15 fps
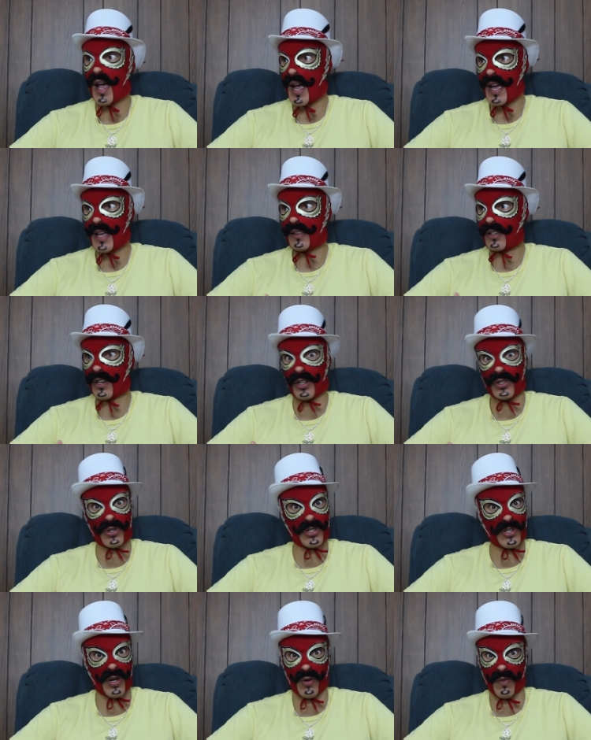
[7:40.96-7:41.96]
and
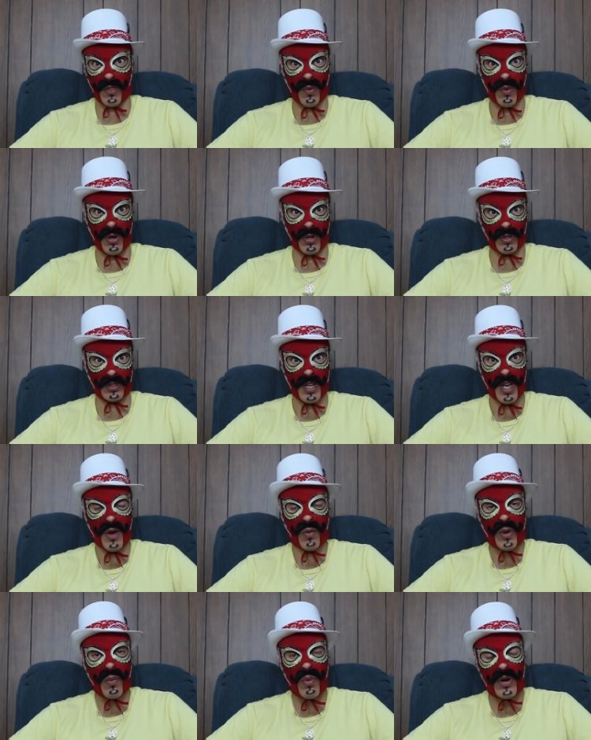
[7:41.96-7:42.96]
countries all over the world,
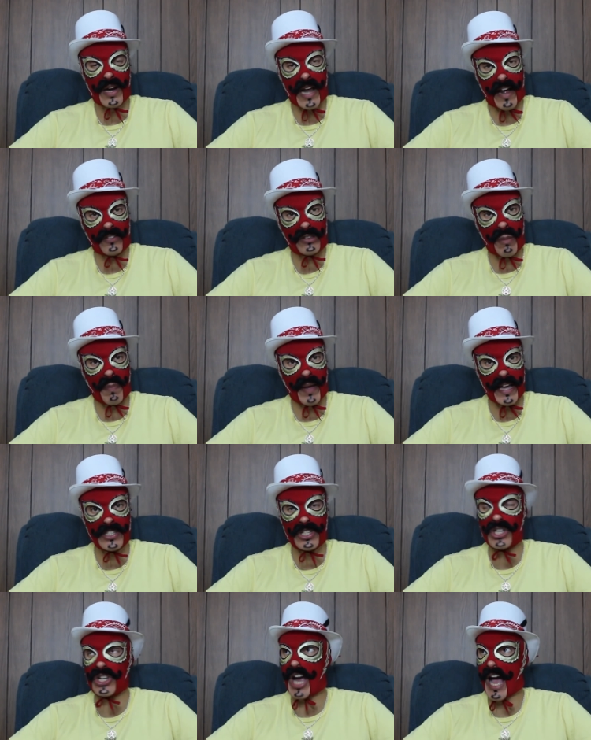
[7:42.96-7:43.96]
we wouldn't have to pay
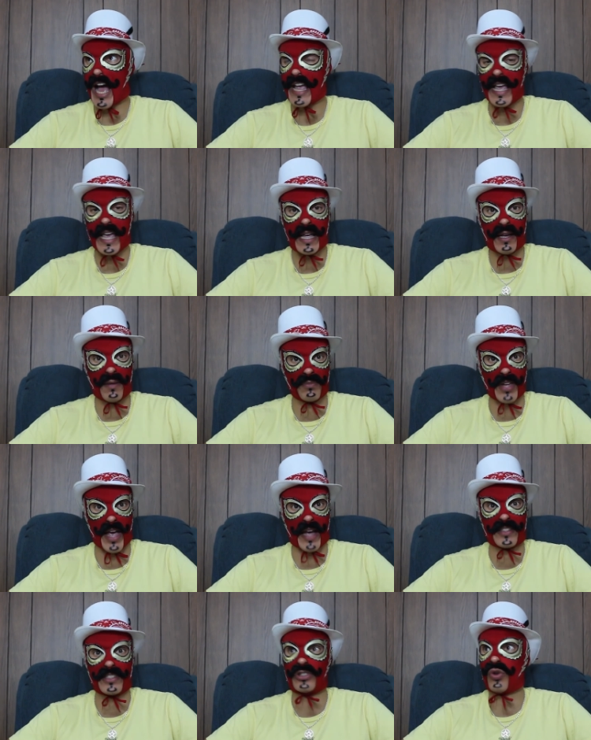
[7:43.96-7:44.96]
such high income
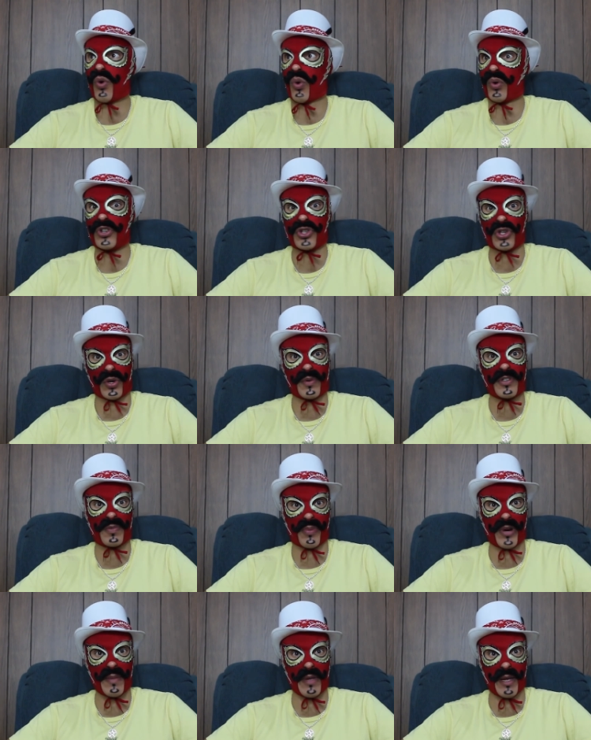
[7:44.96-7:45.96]
taxes or insurance
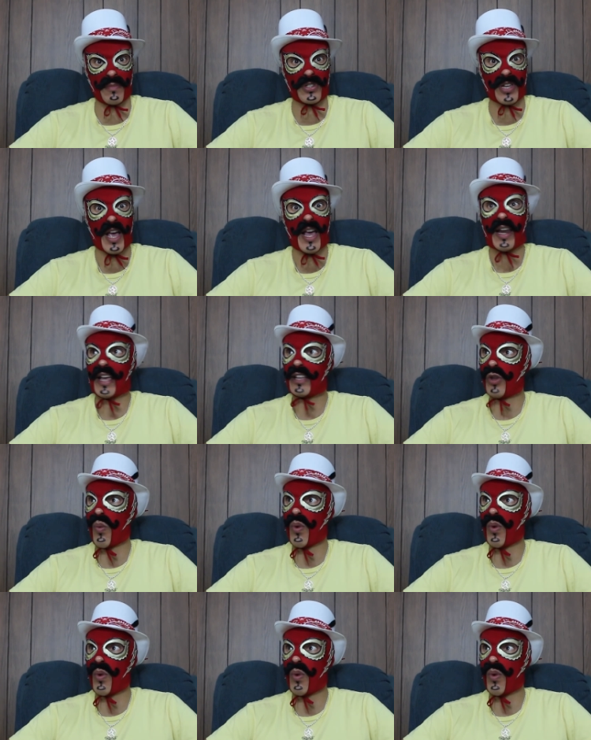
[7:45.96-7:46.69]
premiums like the